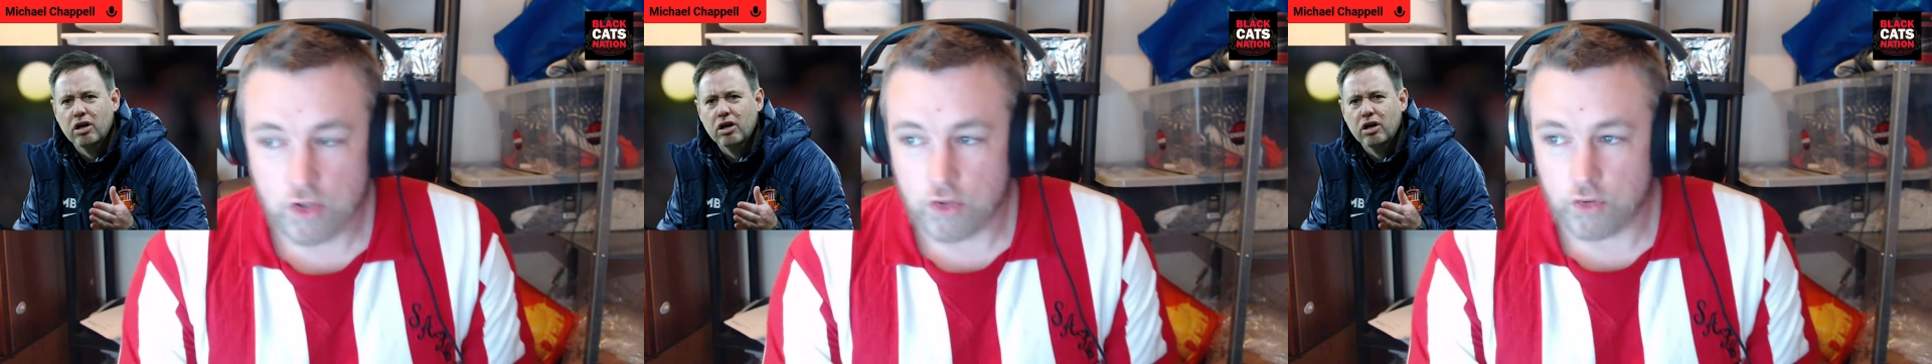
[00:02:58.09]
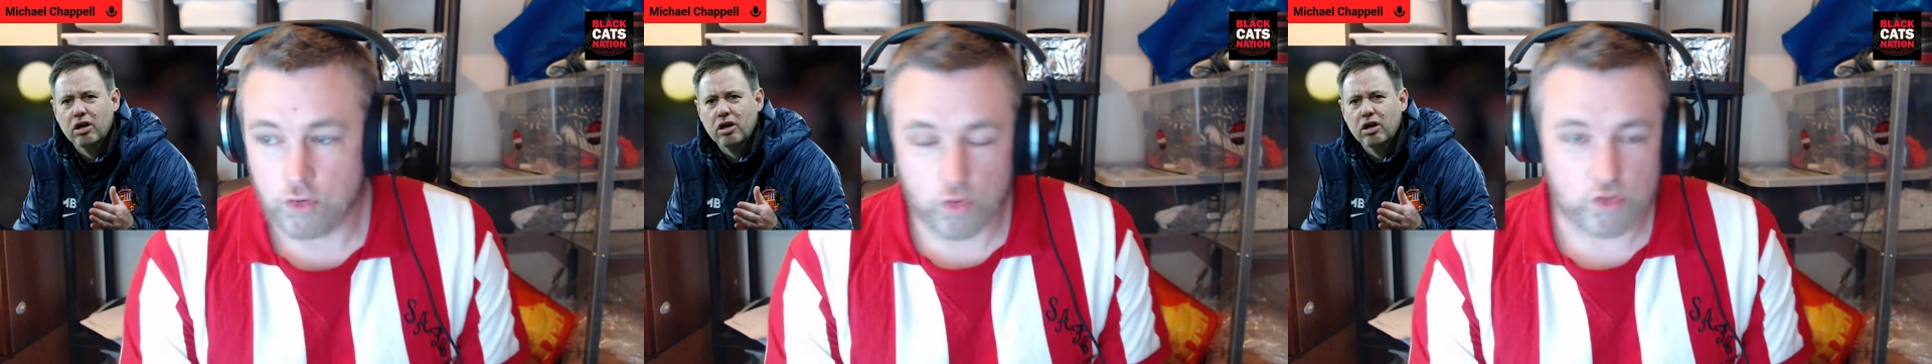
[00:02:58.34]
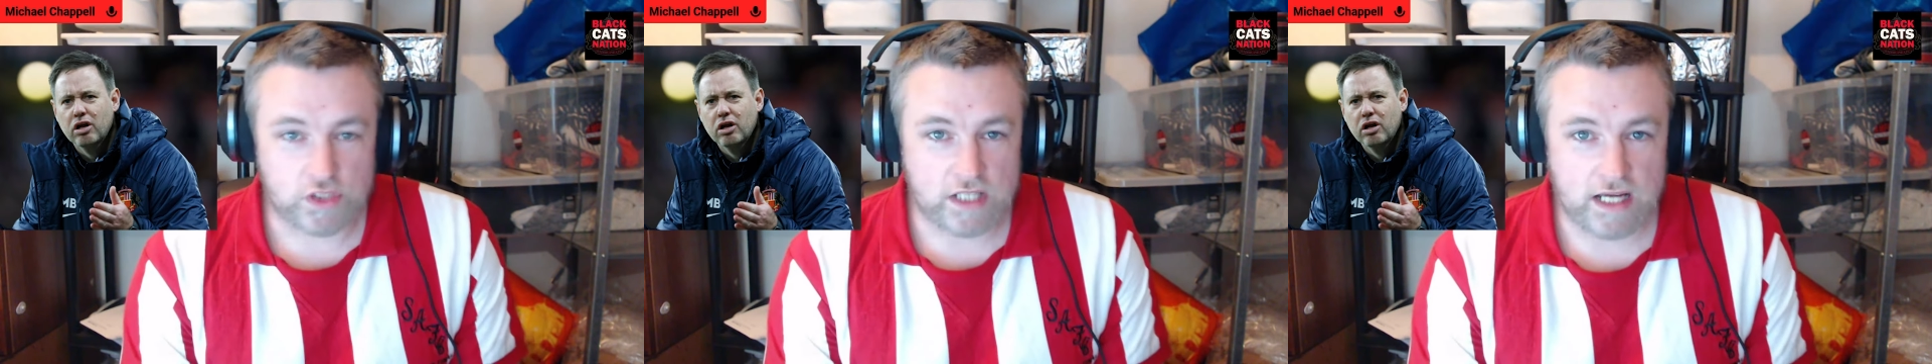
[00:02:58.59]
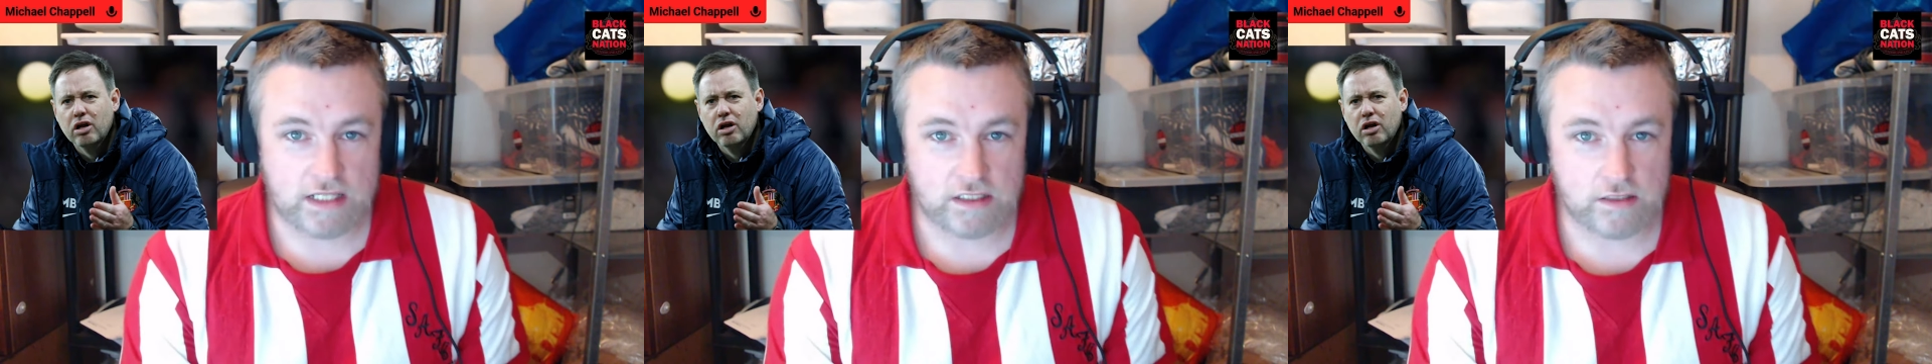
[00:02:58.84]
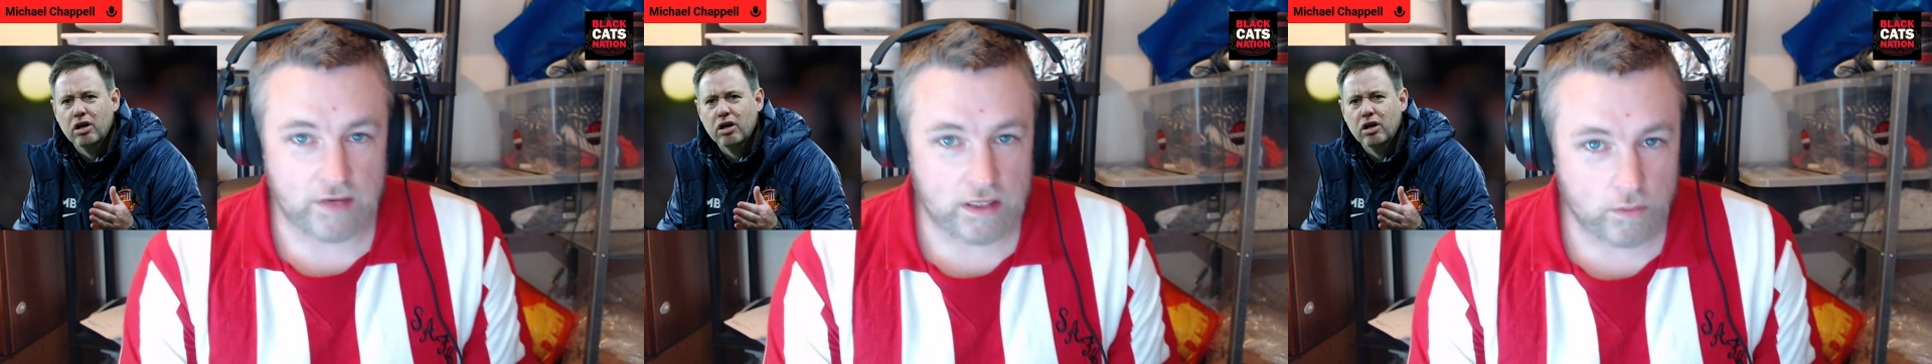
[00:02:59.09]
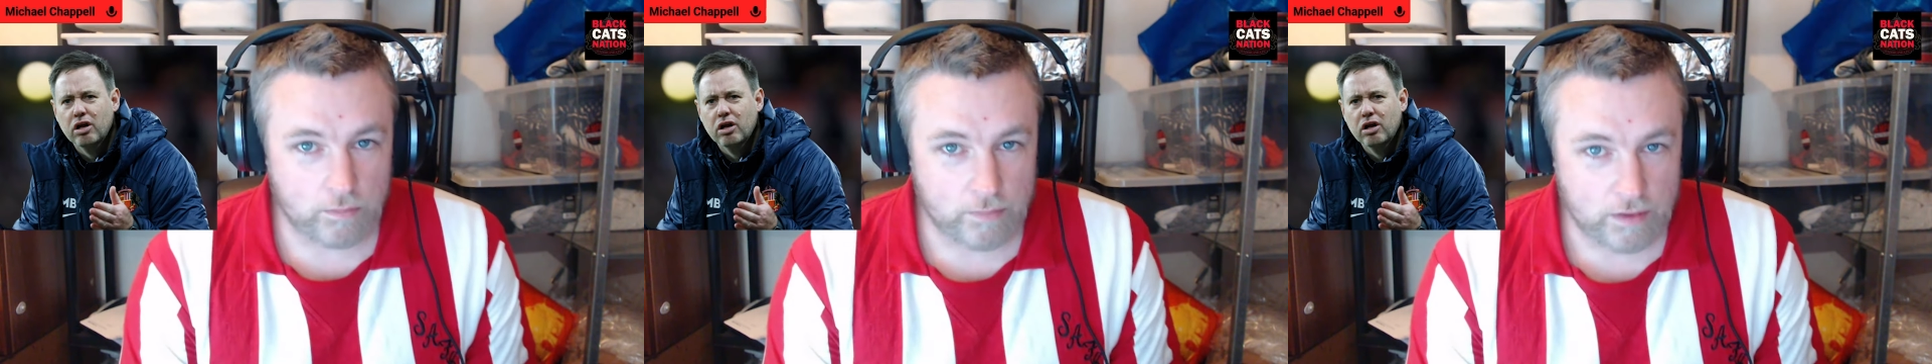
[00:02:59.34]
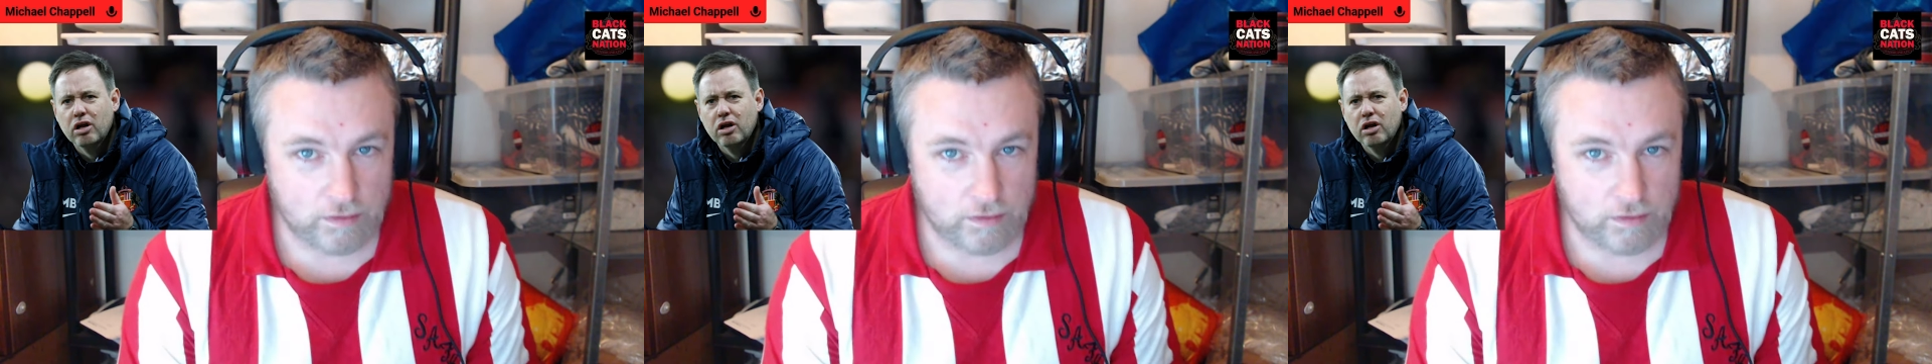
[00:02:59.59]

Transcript: No signs of anyone being